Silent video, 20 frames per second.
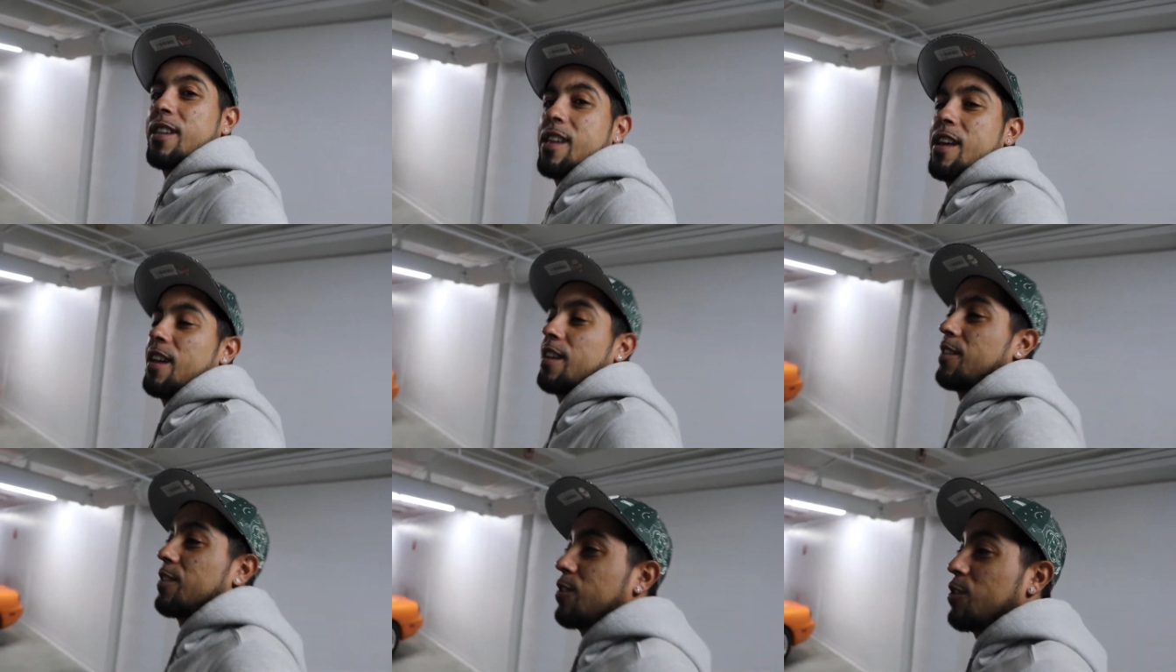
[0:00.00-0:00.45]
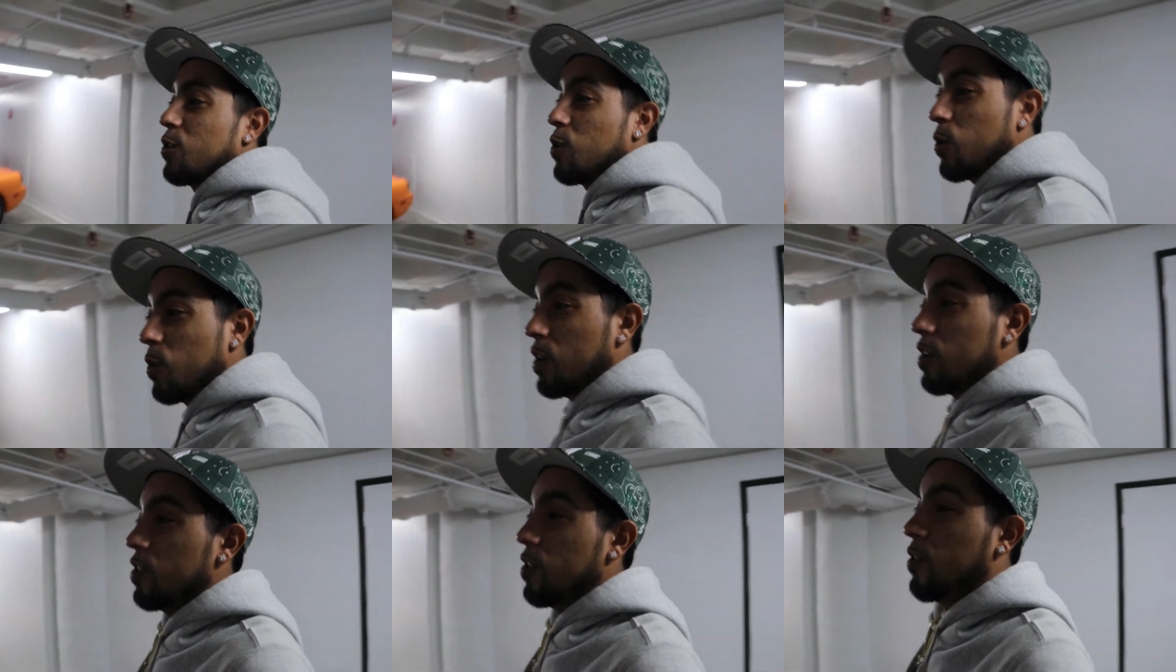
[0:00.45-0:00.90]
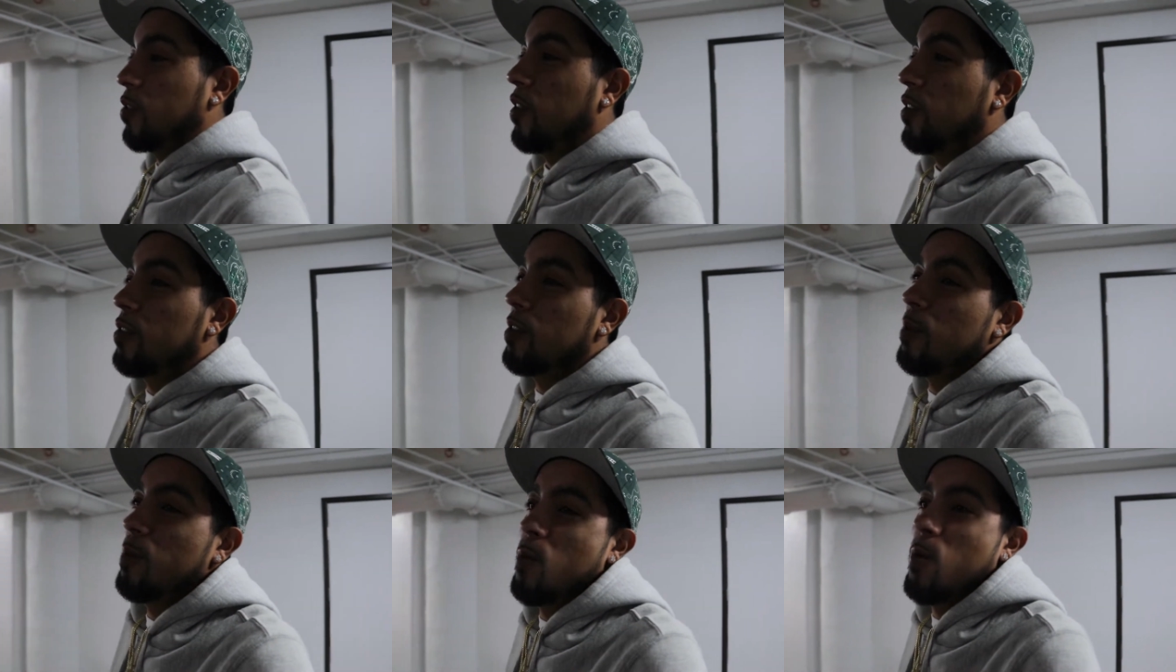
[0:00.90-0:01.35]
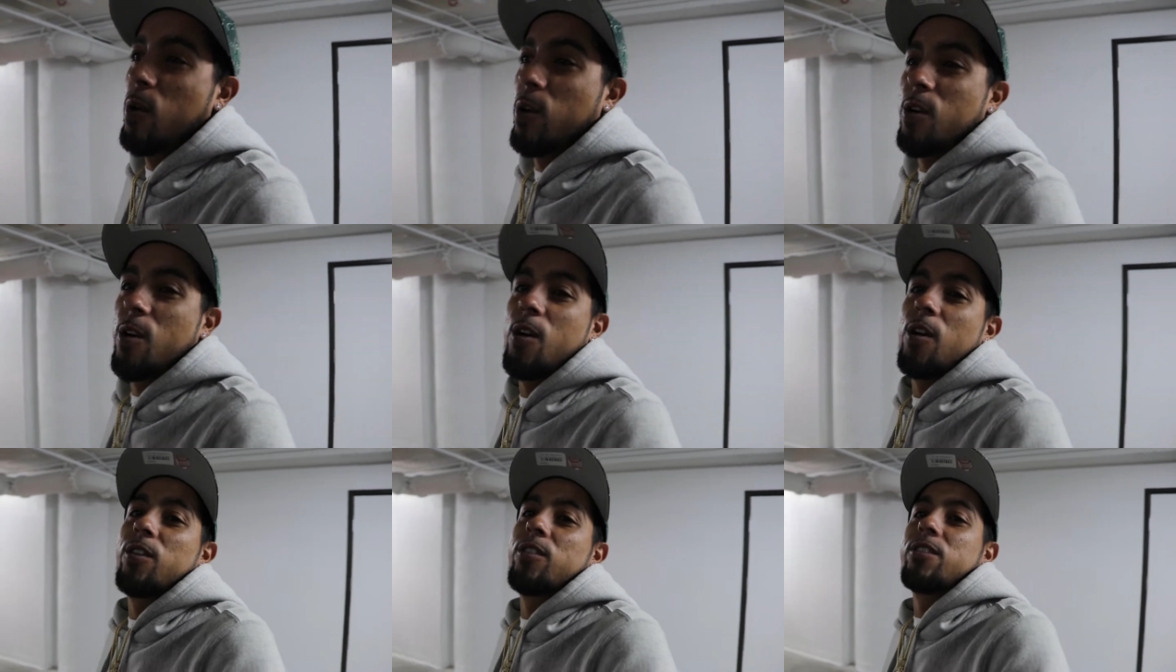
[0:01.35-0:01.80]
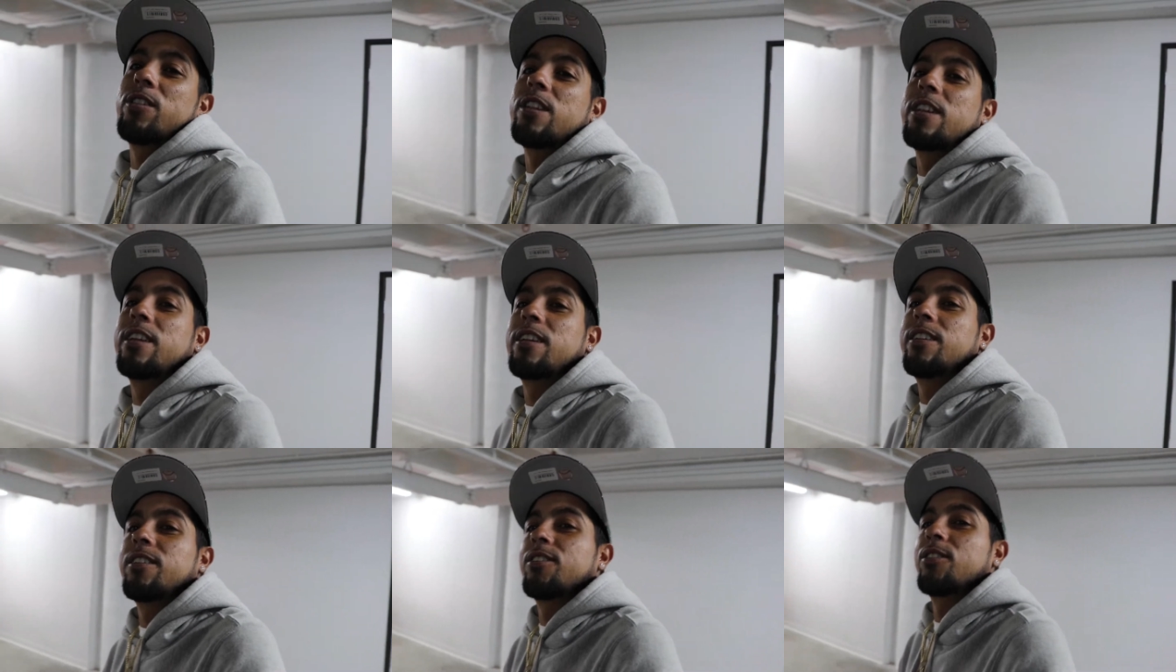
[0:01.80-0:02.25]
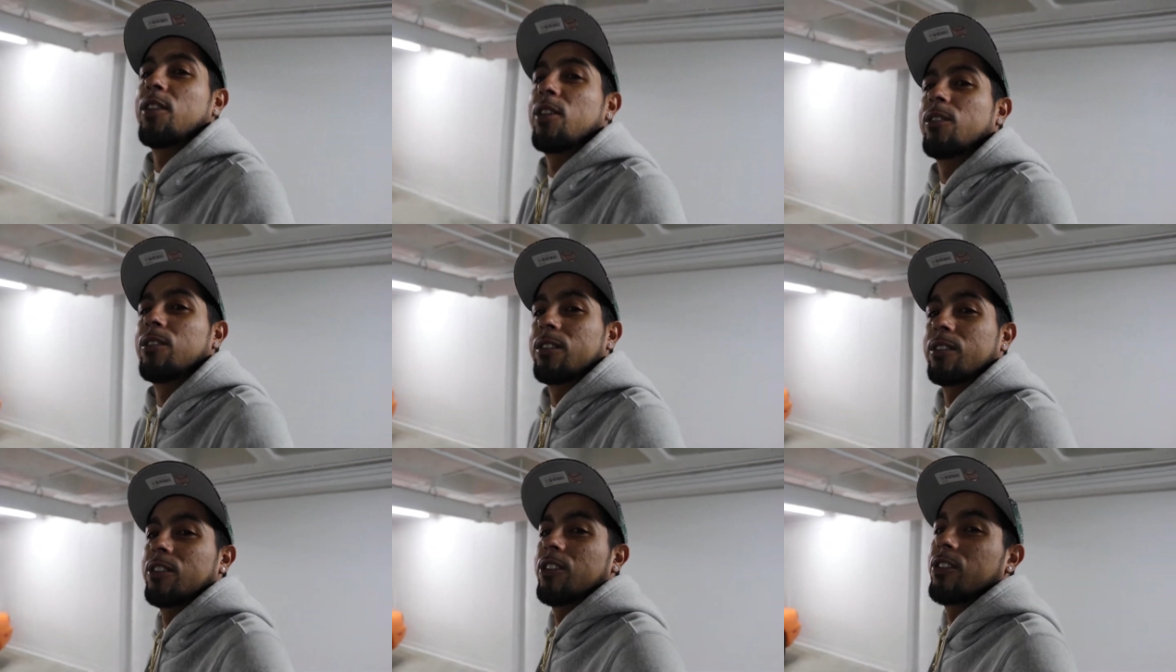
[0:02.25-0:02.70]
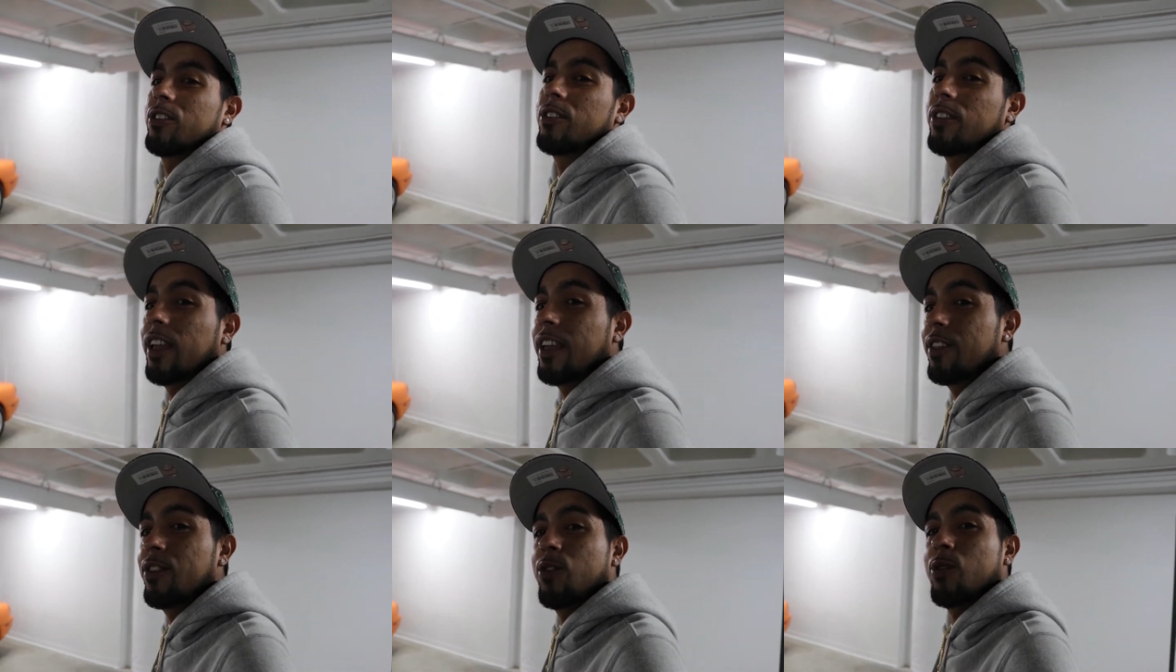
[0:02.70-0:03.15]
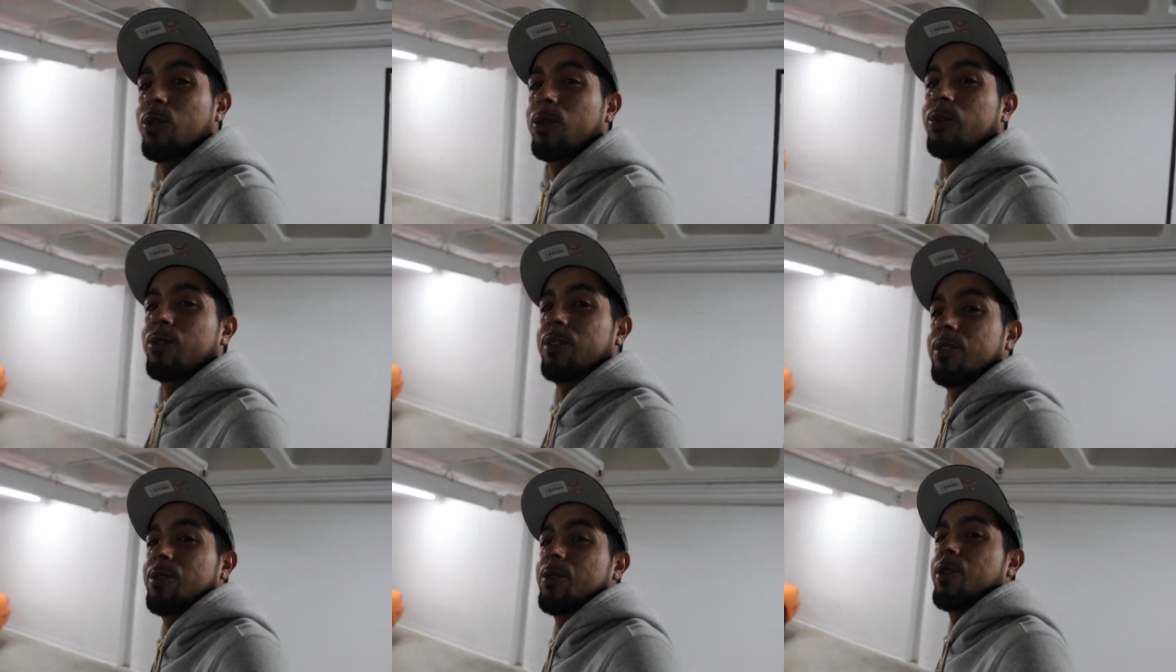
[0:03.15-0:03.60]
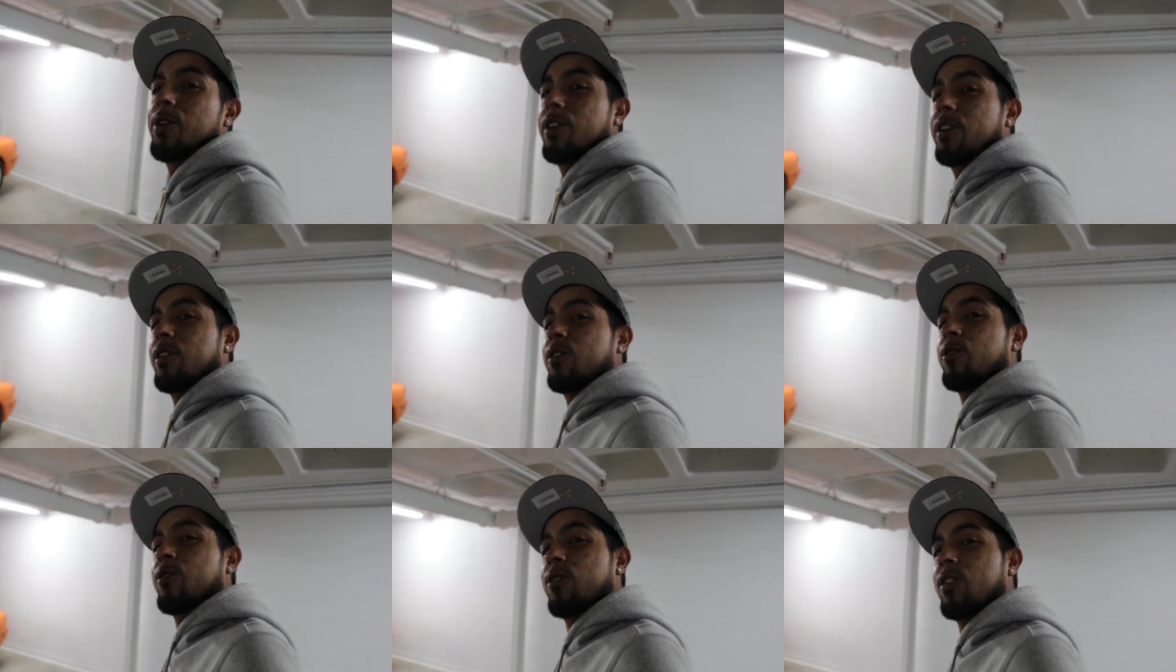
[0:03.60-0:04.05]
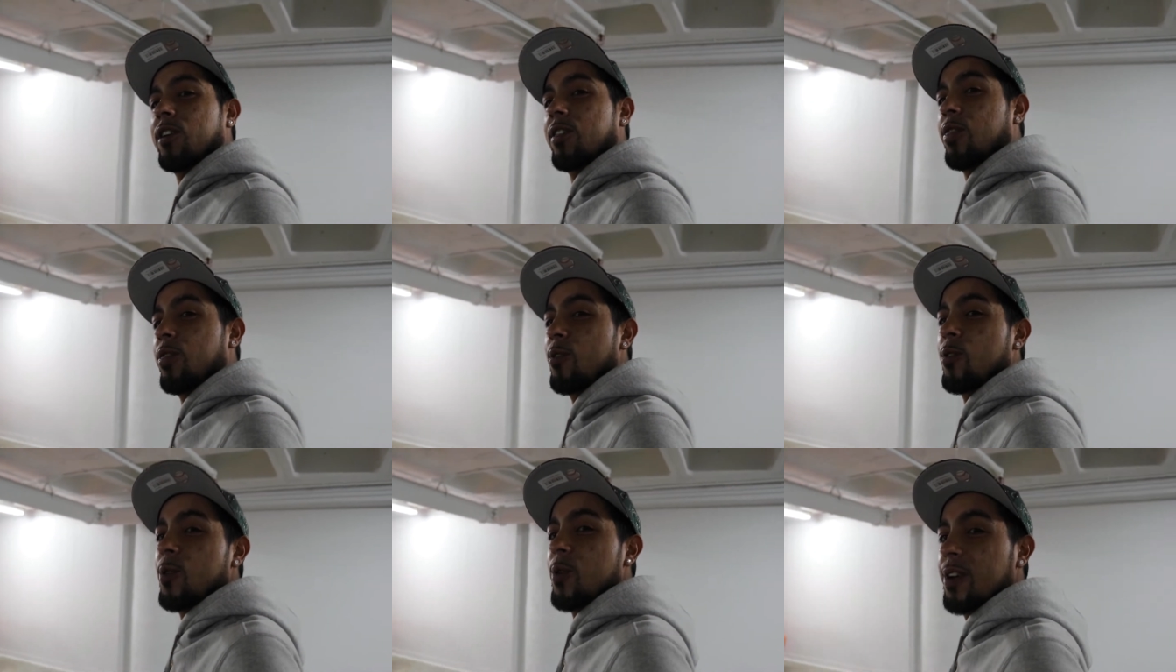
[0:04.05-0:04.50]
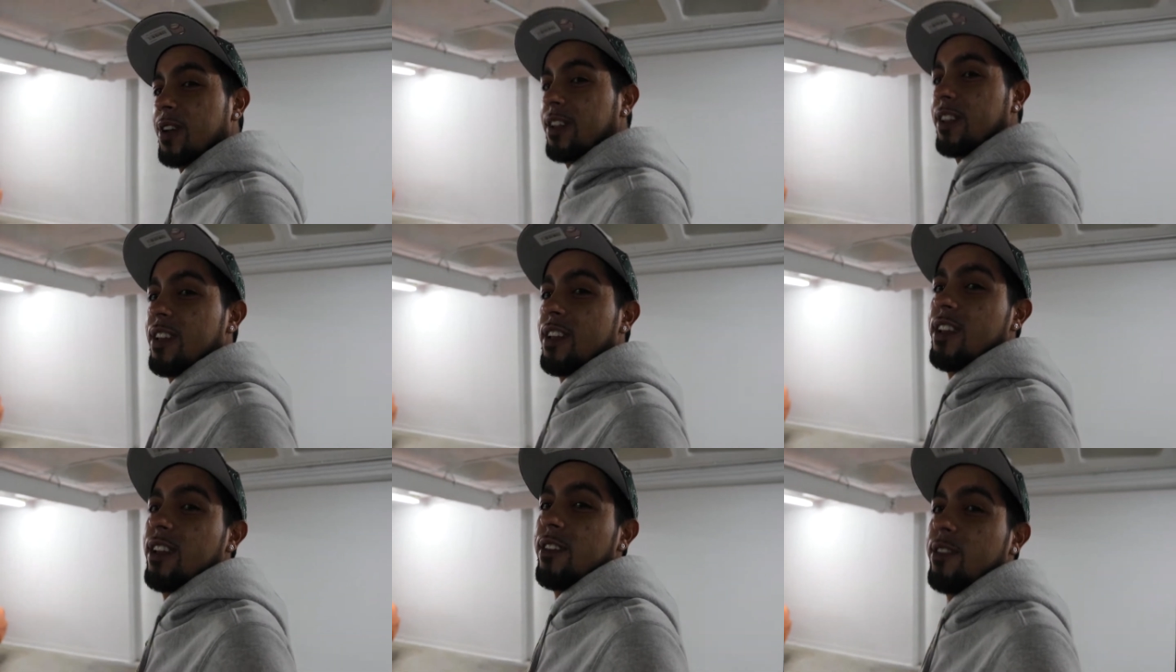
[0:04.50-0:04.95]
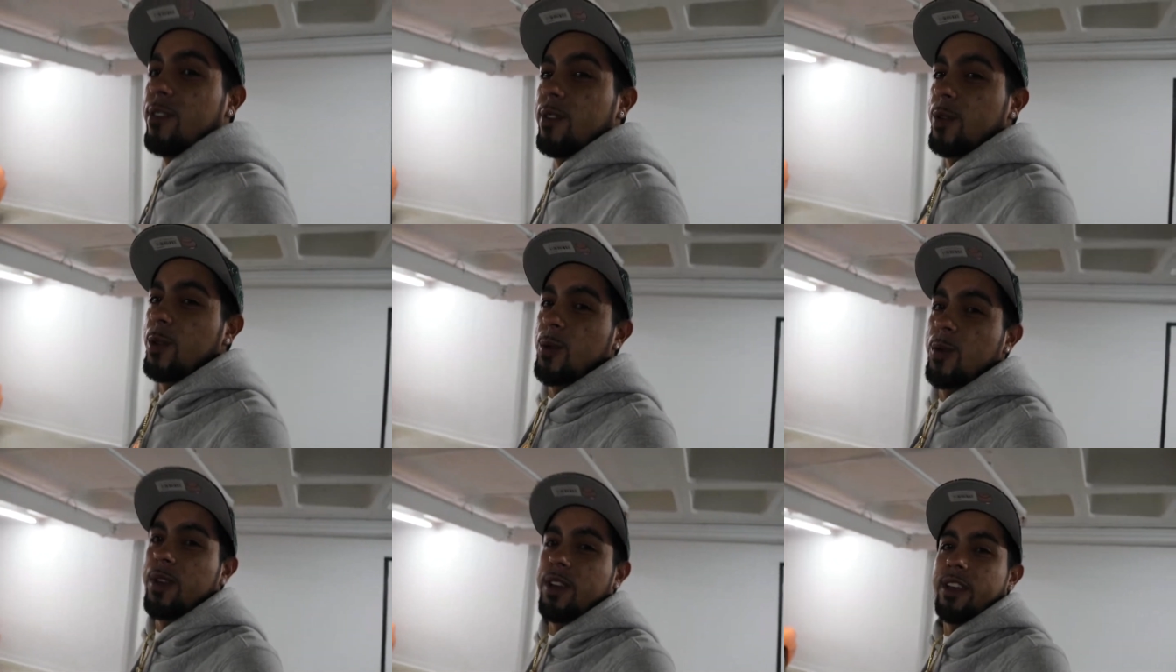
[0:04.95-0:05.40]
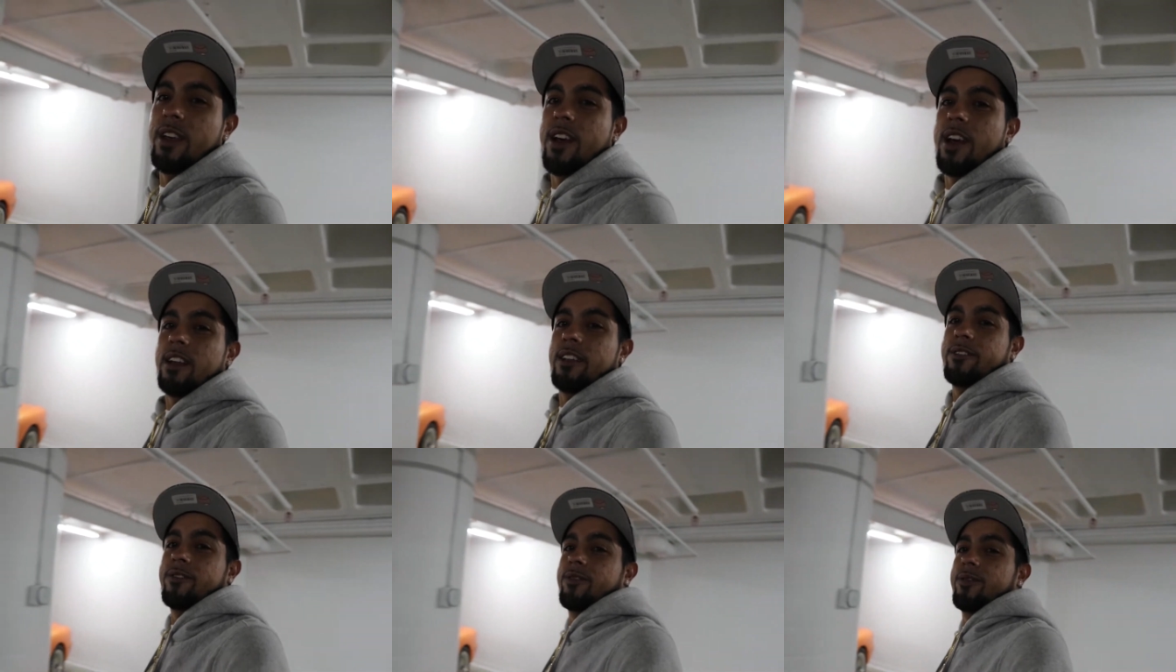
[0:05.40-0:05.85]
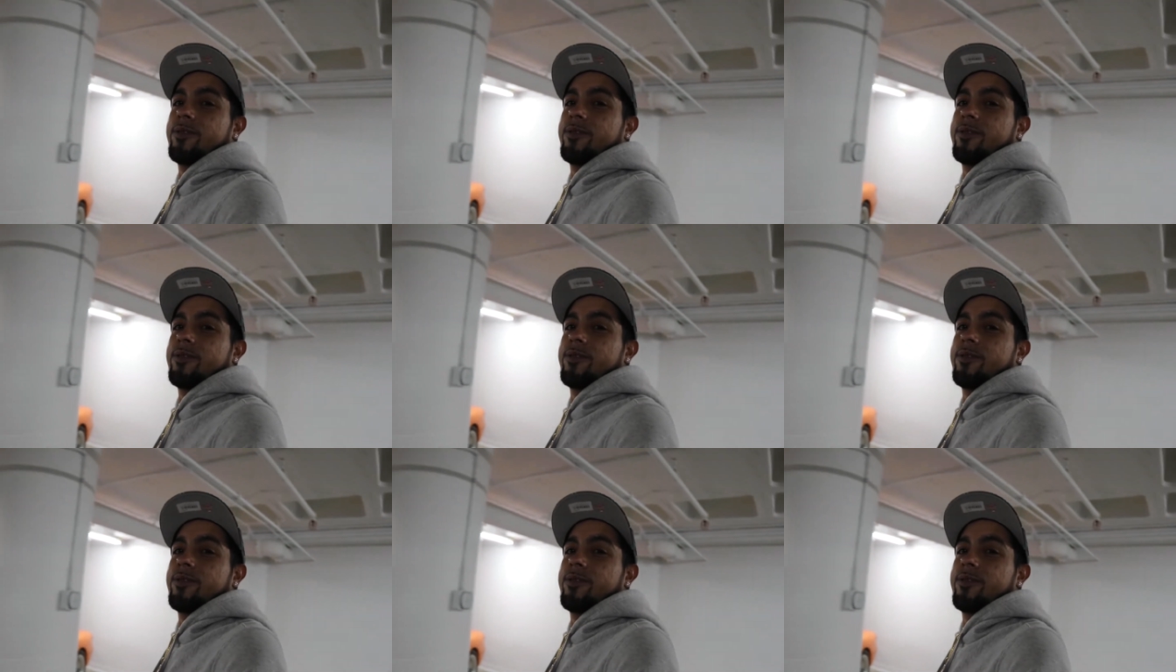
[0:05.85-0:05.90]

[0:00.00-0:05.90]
There's two hundred fifty more cars in here, so just stay tuned. We're gonna run through it, see what we got.